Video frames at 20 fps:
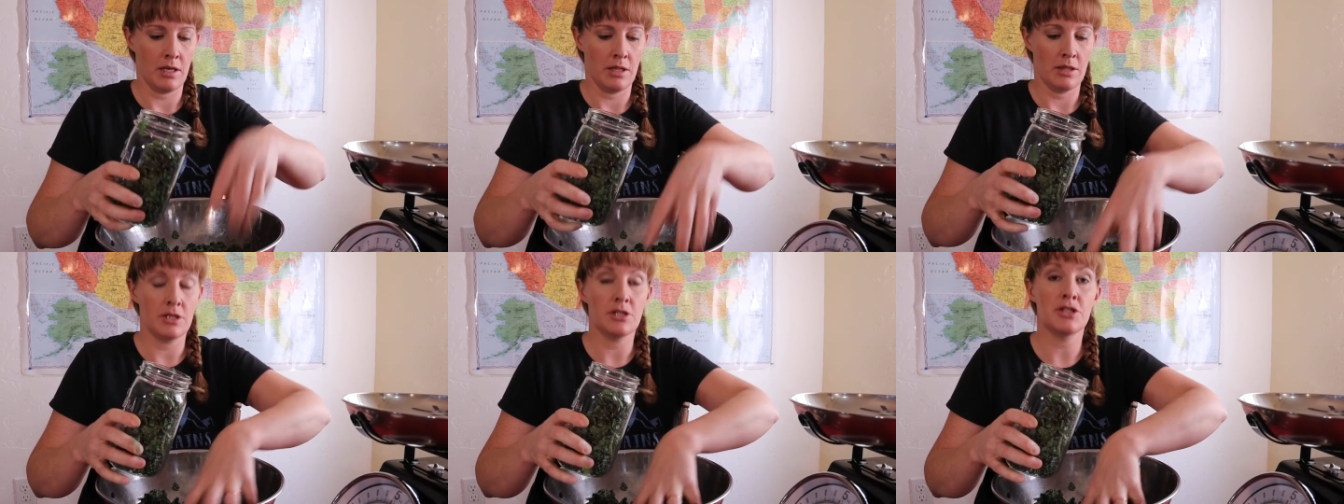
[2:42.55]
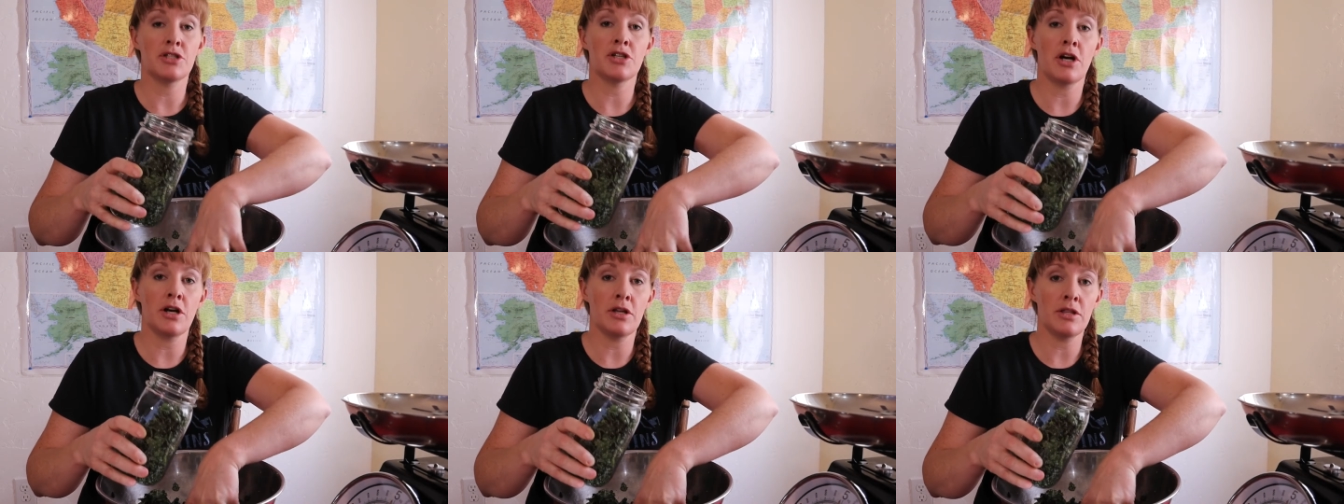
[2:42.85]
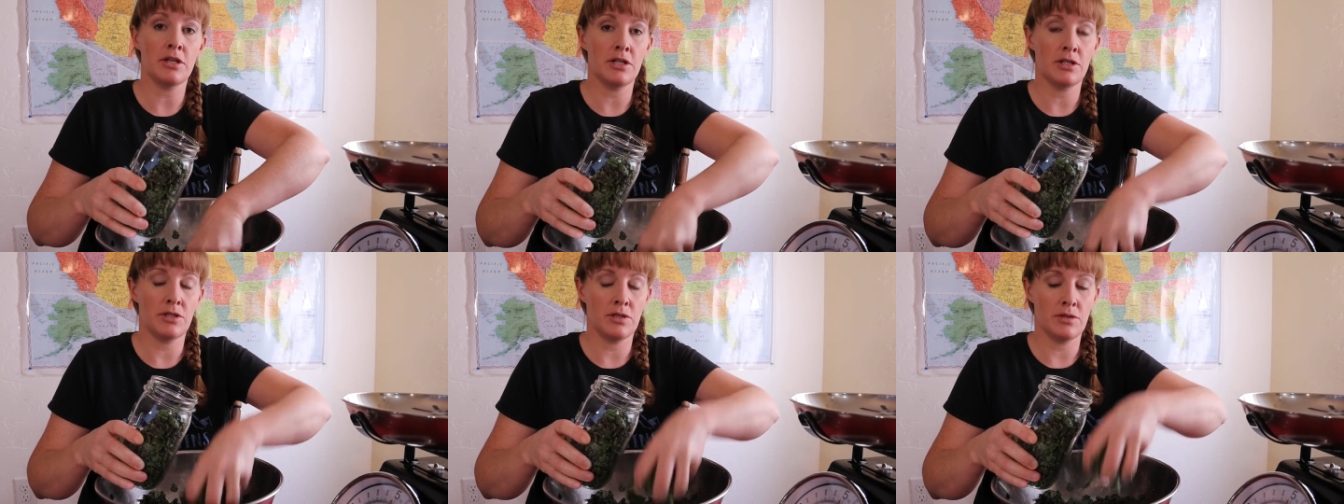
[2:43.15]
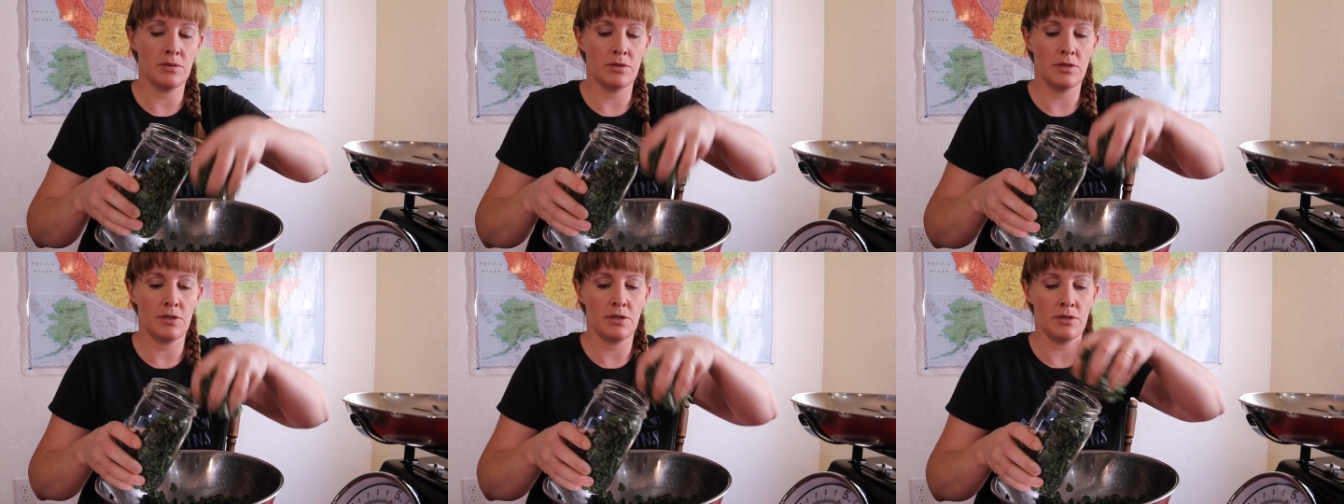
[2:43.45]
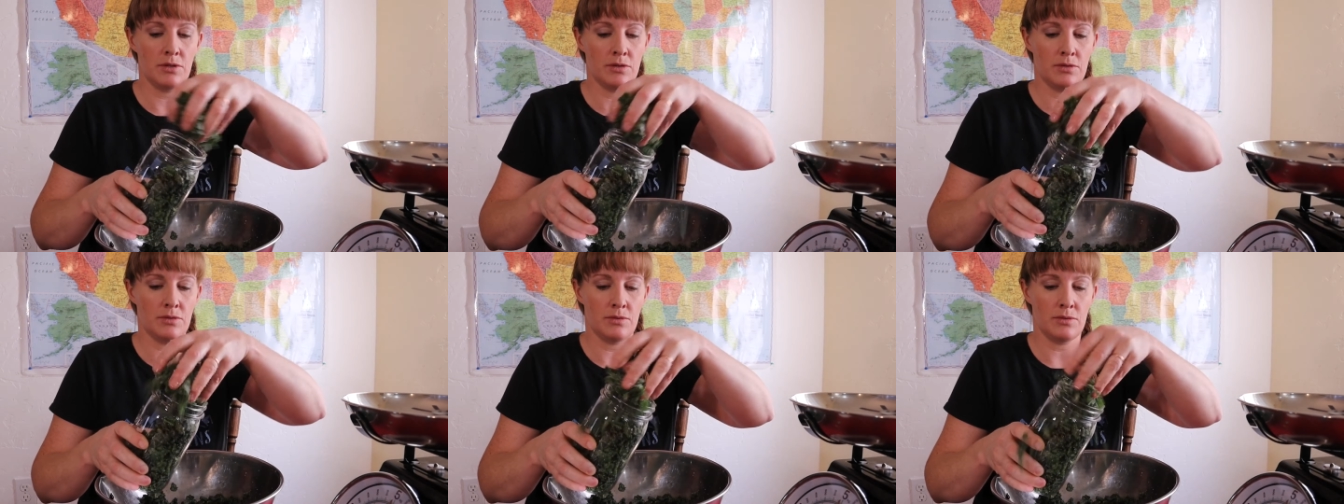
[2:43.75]
The jar that you
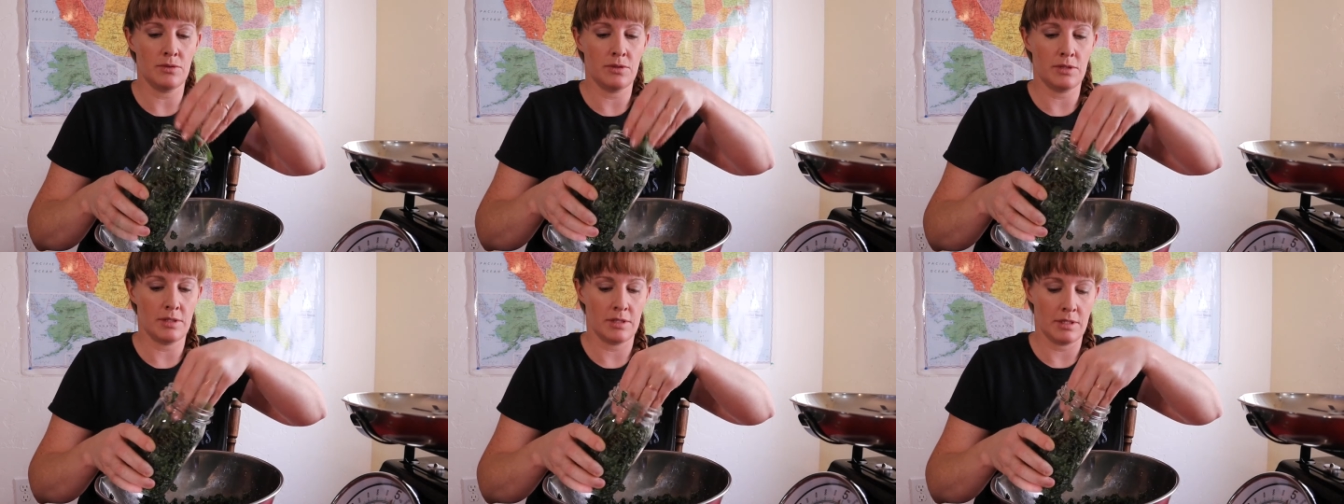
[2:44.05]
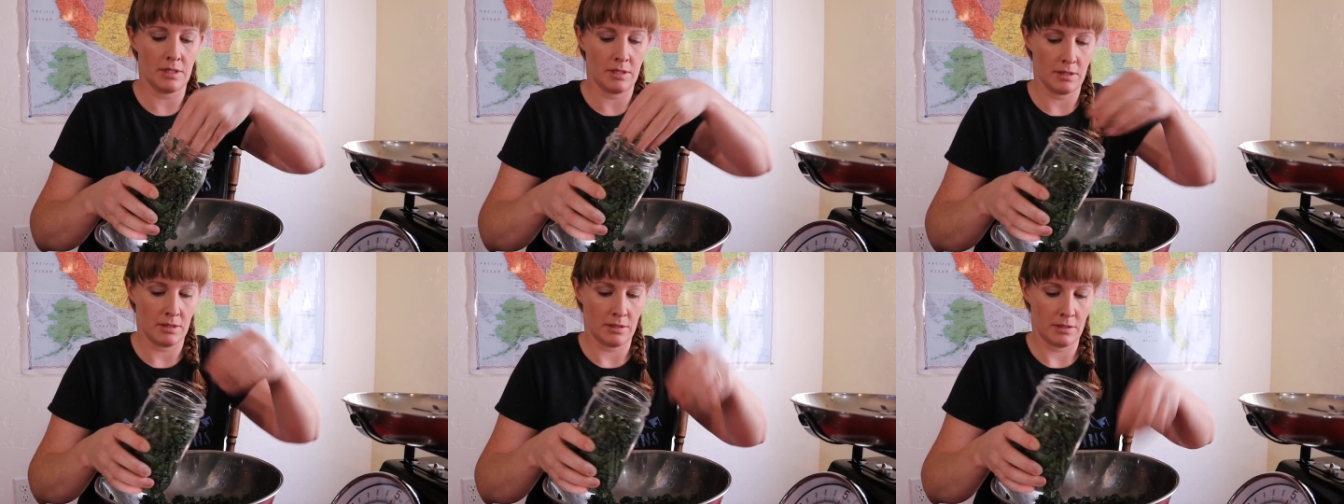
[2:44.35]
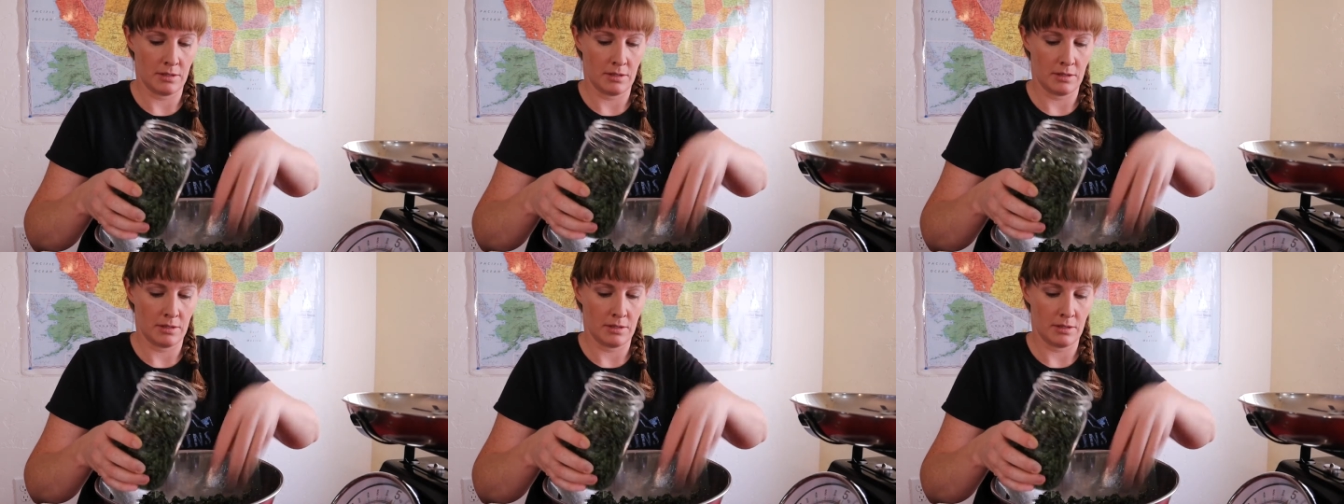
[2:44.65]
use